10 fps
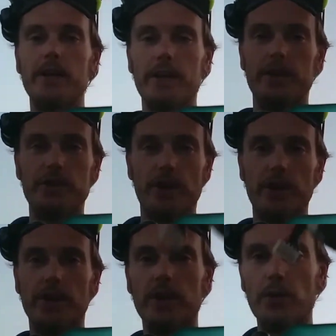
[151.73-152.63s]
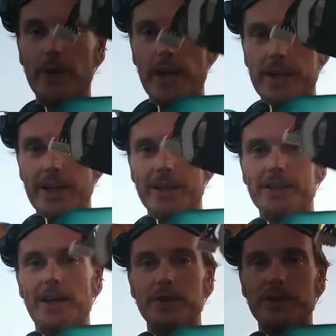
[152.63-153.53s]
year, 2018. It's now
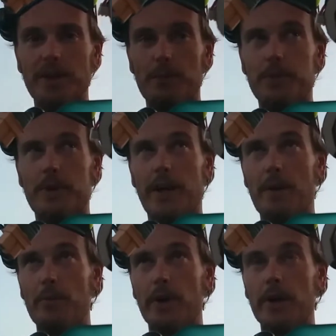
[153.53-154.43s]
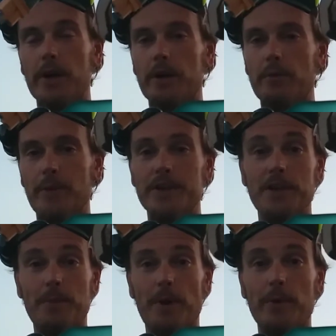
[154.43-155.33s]
September, mid-September.